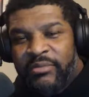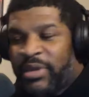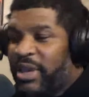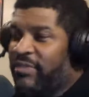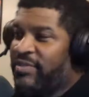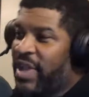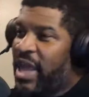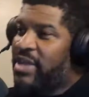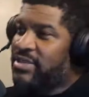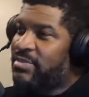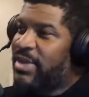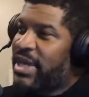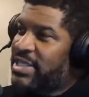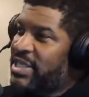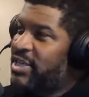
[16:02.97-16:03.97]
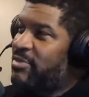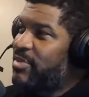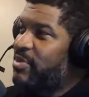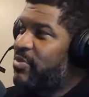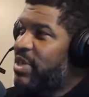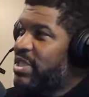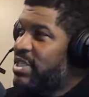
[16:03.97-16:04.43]
If not, somebody tell
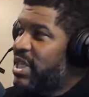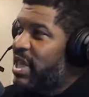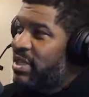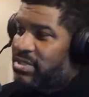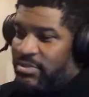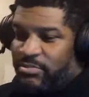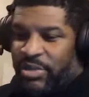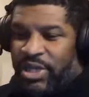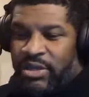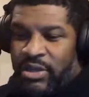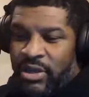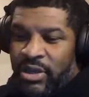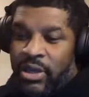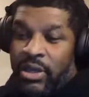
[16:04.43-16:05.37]
me what it takes. But